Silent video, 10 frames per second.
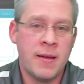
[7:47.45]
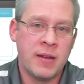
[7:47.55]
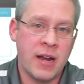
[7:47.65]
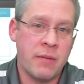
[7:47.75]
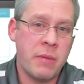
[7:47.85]
You
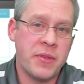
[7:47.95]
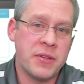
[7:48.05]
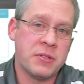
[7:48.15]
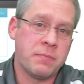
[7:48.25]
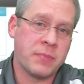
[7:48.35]
got to remember, this
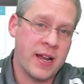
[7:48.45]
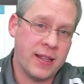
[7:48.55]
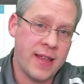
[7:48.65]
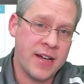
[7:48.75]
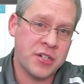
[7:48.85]
was kind of
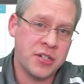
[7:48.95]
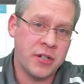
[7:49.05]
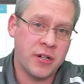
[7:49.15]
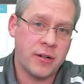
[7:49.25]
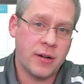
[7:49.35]
last
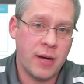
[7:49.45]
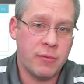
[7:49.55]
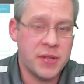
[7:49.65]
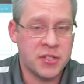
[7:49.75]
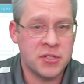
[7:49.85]
year when
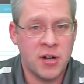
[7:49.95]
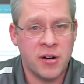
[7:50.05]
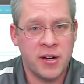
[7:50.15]
this started,